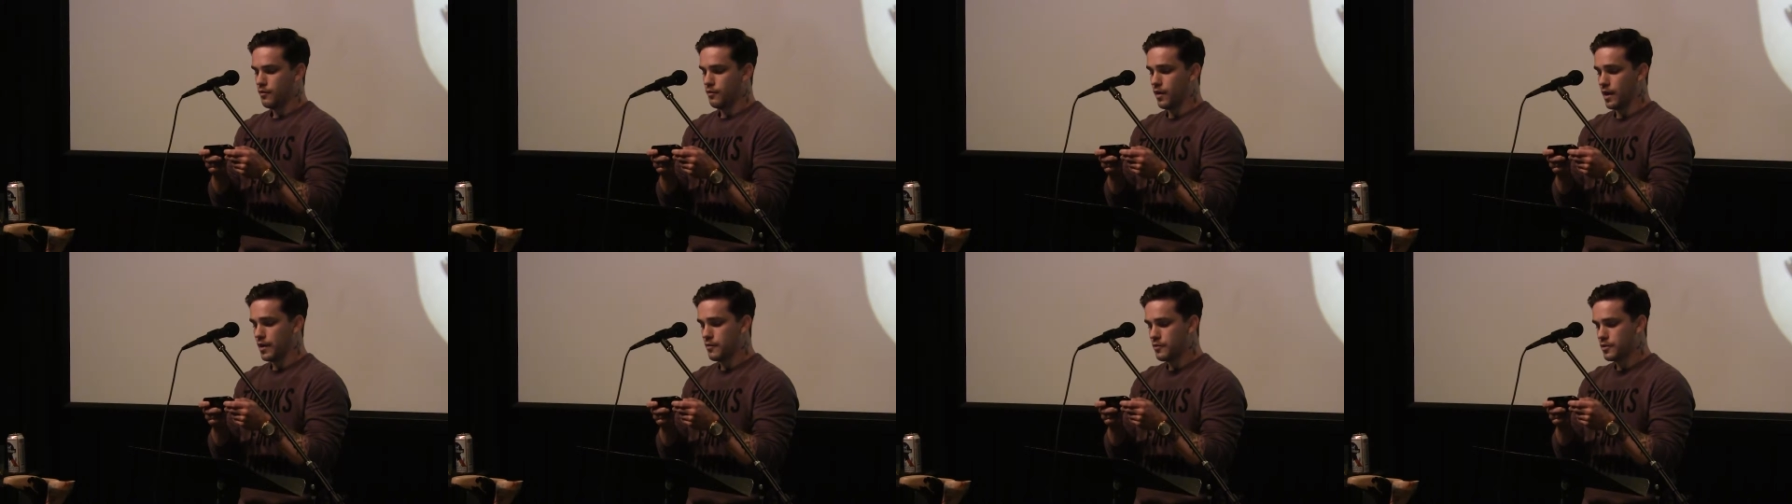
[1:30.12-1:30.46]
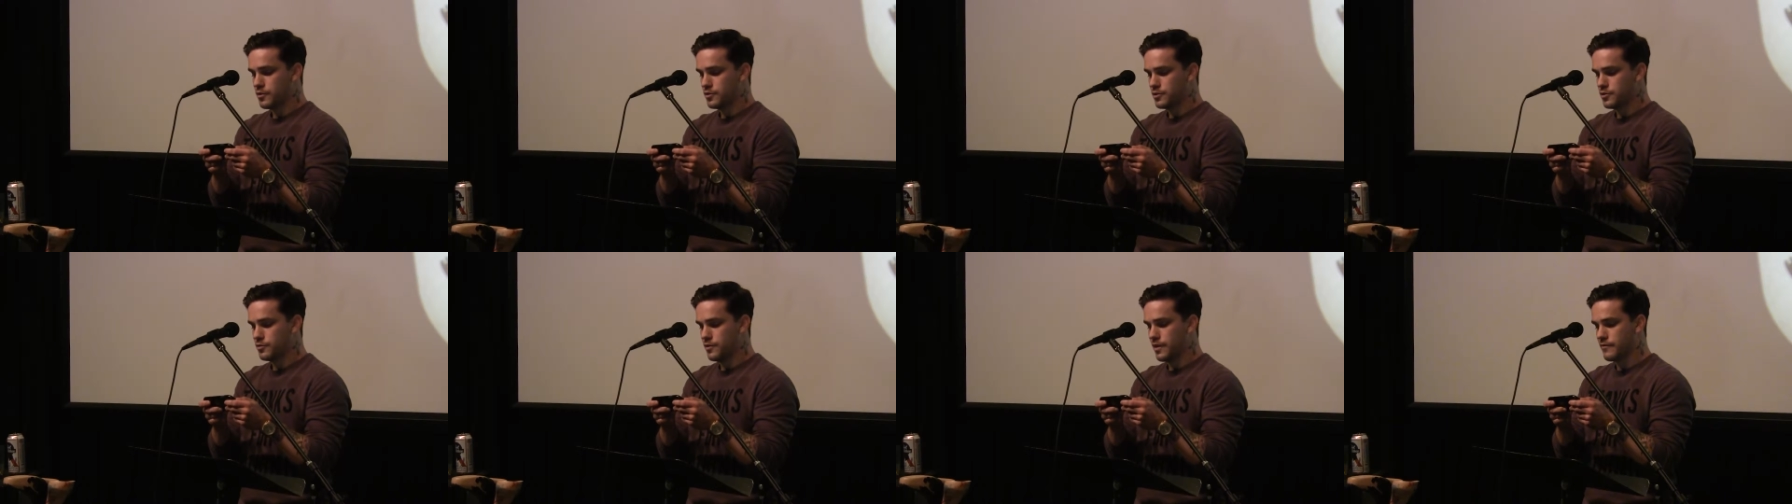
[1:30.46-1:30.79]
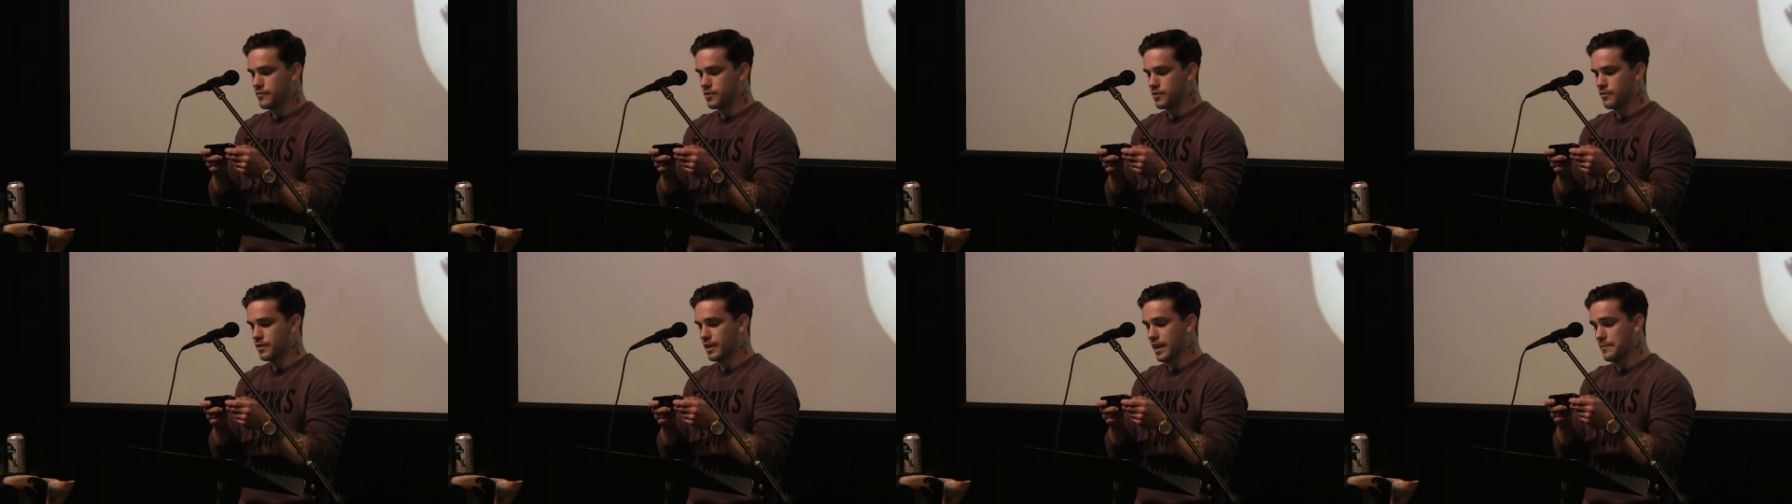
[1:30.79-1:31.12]
Why won't you
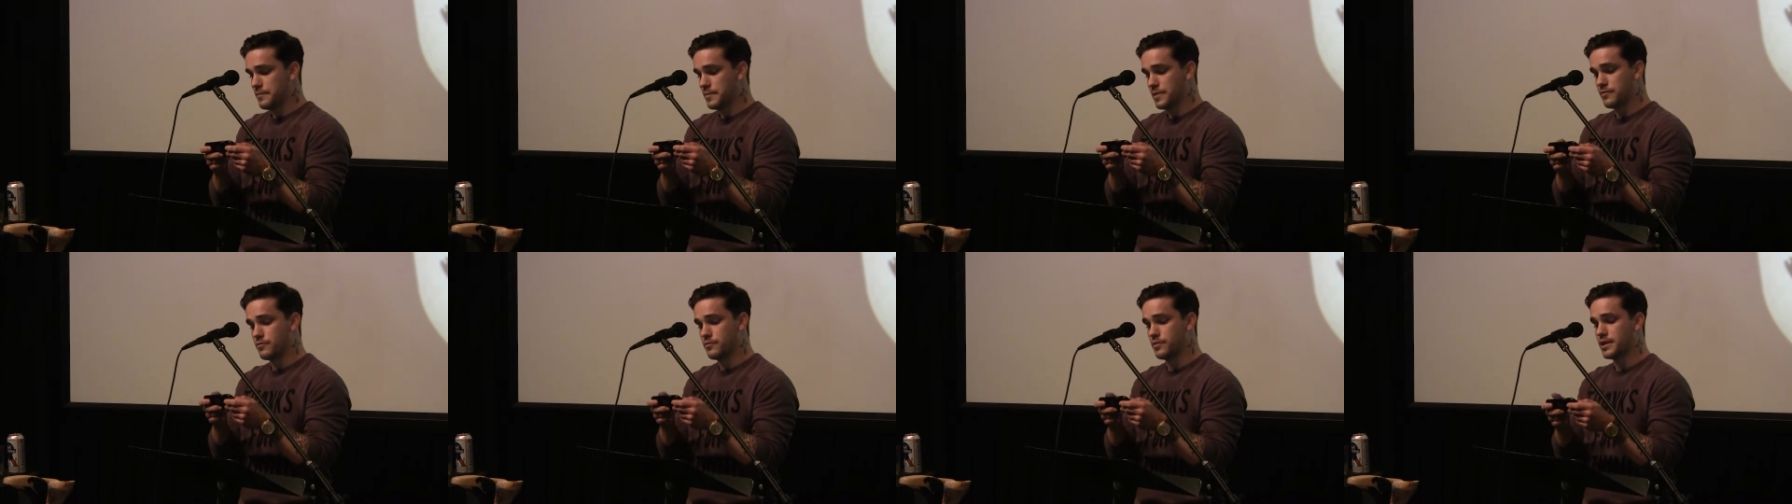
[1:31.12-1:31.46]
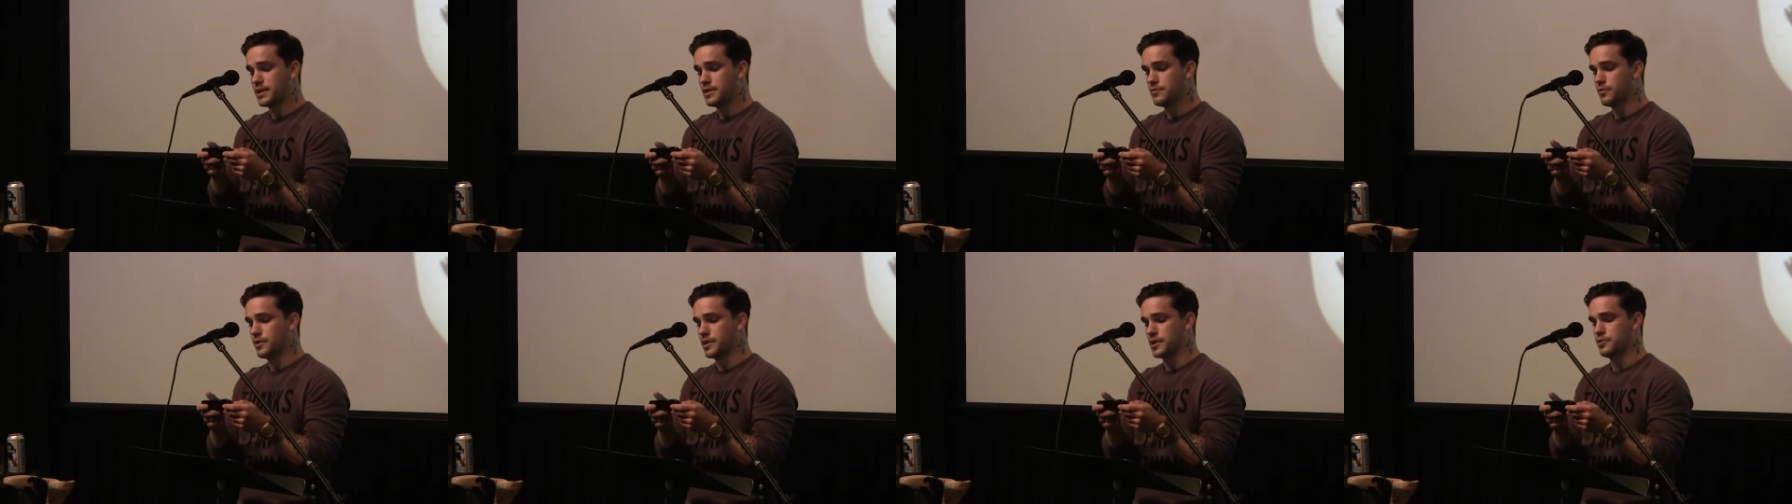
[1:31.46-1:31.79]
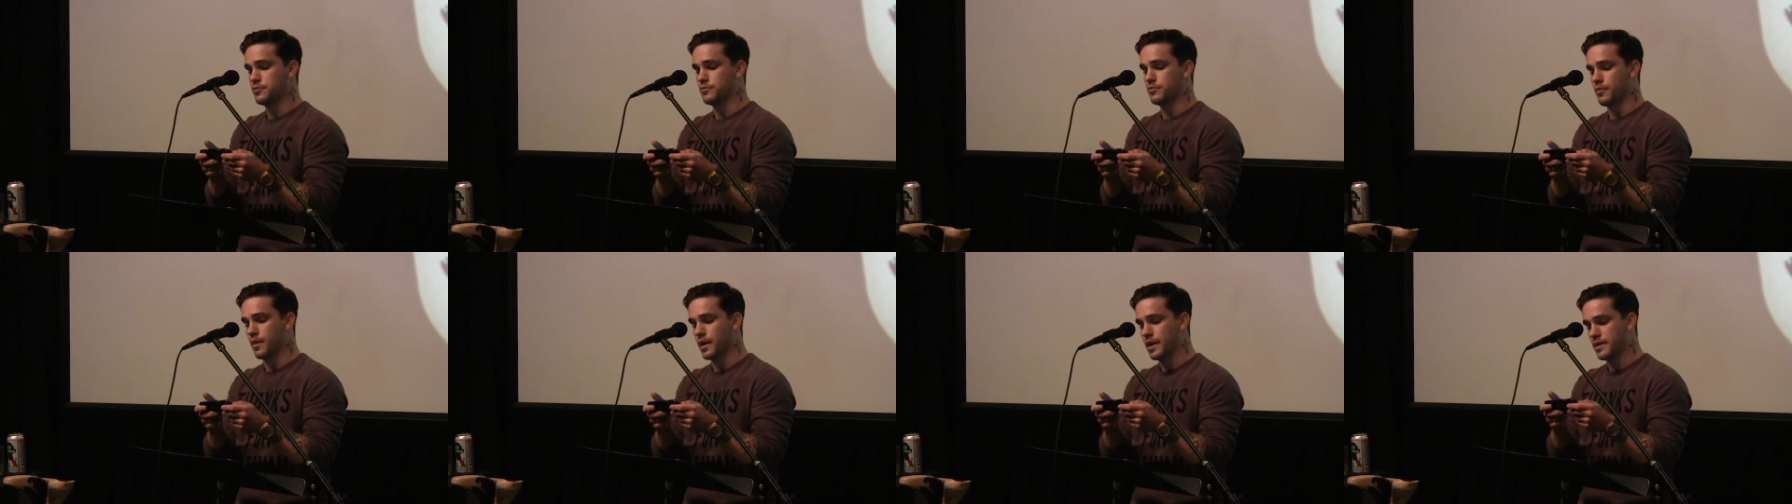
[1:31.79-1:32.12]
ever let me read what
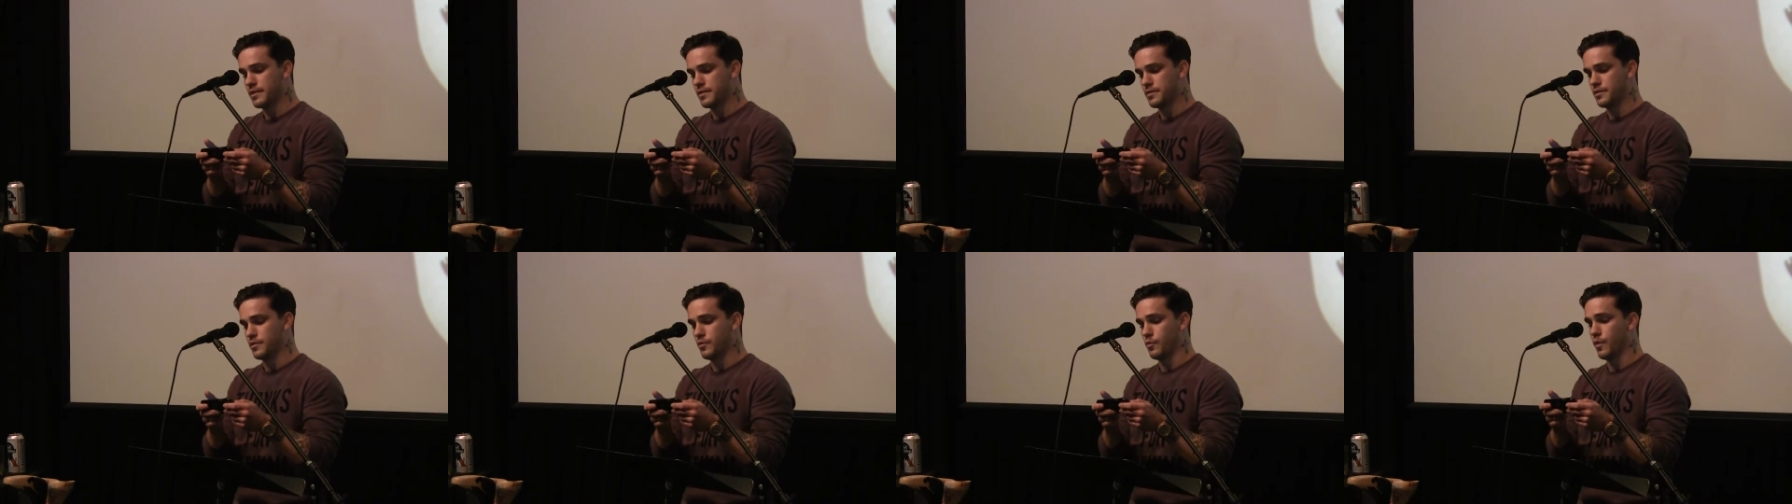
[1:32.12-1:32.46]
you write?